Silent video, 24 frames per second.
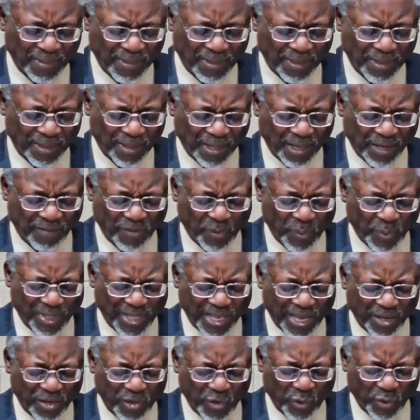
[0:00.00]
even without
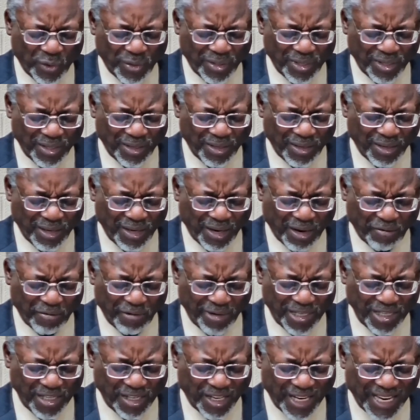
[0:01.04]
knowing the
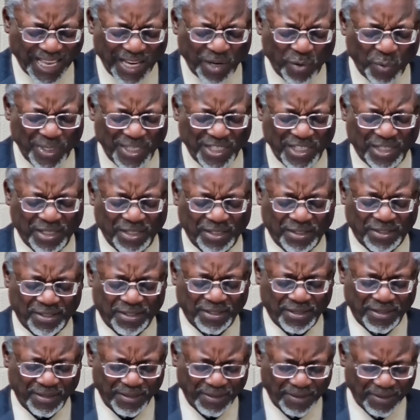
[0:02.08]
original languages,
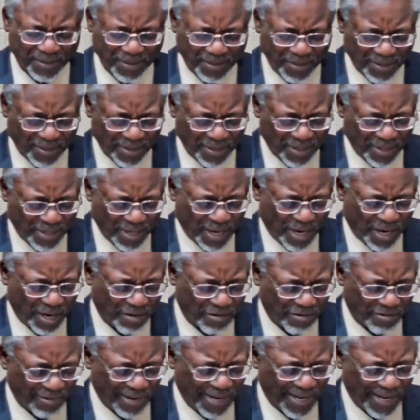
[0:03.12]
how great